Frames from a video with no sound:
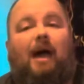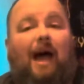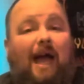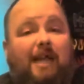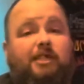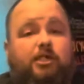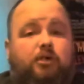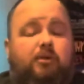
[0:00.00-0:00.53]
I
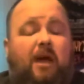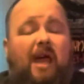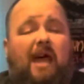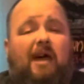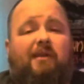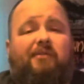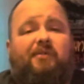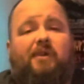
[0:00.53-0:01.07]
do
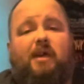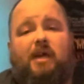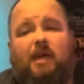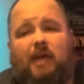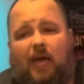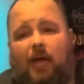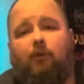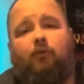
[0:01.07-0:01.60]
have
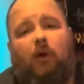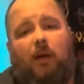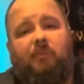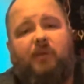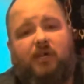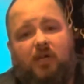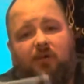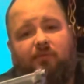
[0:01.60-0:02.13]
a
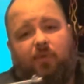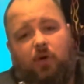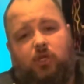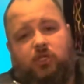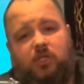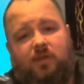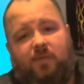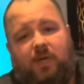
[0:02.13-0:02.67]
replica
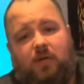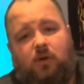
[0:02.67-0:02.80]
version of a